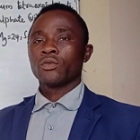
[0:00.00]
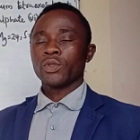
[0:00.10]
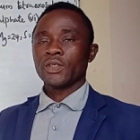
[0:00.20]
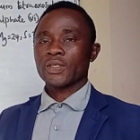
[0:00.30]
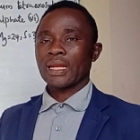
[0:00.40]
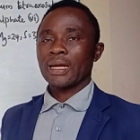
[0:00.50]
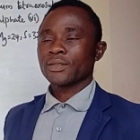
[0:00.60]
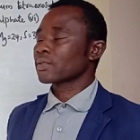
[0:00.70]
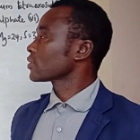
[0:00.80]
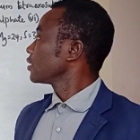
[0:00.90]
to this
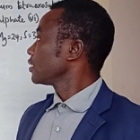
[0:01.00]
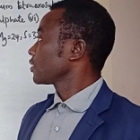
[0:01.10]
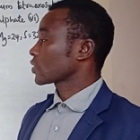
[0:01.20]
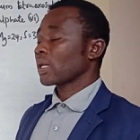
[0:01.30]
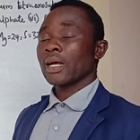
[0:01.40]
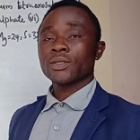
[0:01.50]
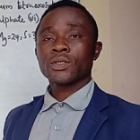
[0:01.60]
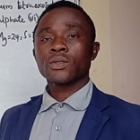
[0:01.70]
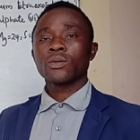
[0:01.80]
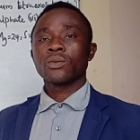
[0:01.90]
class. In this
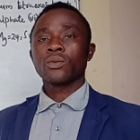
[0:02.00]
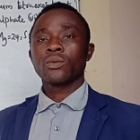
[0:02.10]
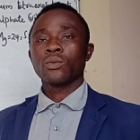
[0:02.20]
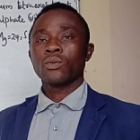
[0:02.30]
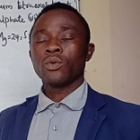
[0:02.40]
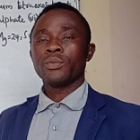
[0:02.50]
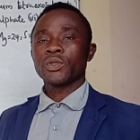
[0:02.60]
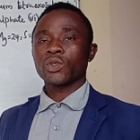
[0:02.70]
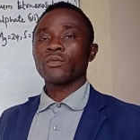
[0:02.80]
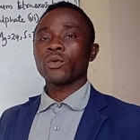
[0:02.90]
class, we'll be
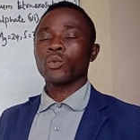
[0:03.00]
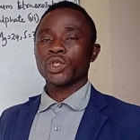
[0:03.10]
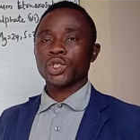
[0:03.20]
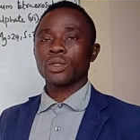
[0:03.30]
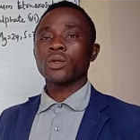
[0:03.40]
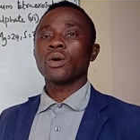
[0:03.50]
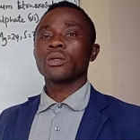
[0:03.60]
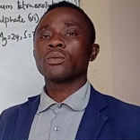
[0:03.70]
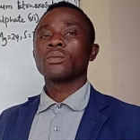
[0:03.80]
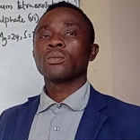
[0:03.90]
solving question
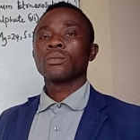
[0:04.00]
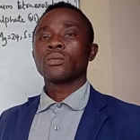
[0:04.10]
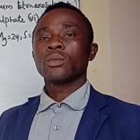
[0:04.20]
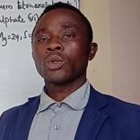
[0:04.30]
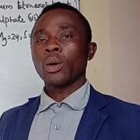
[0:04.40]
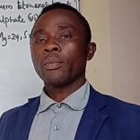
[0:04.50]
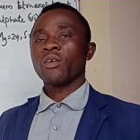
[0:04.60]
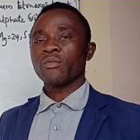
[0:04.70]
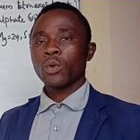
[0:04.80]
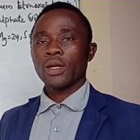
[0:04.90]
on number
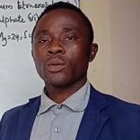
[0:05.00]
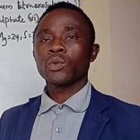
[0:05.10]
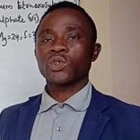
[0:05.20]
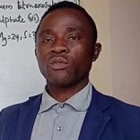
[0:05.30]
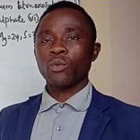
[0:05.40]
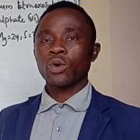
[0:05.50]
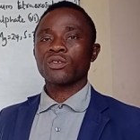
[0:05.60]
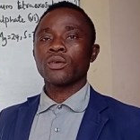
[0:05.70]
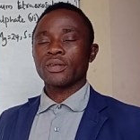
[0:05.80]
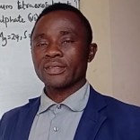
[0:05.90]
of molecules of
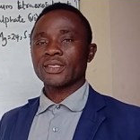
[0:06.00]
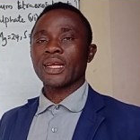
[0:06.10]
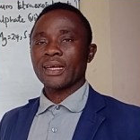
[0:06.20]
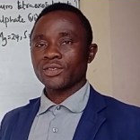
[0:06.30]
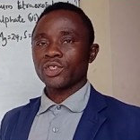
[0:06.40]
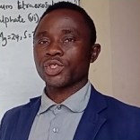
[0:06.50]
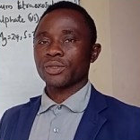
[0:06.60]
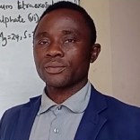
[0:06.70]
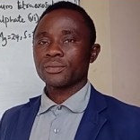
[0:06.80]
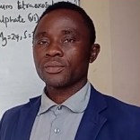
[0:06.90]
water or crystallization.